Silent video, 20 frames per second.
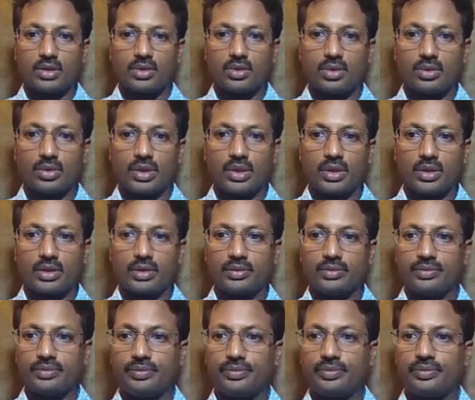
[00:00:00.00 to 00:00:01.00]
That is over here.
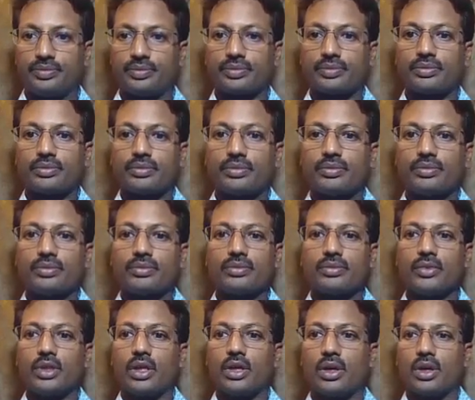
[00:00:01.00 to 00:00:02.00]

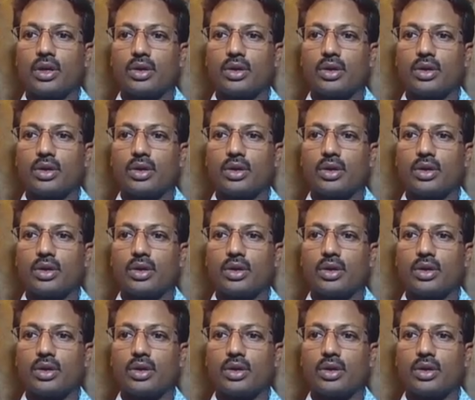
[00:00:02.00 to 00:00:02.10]
You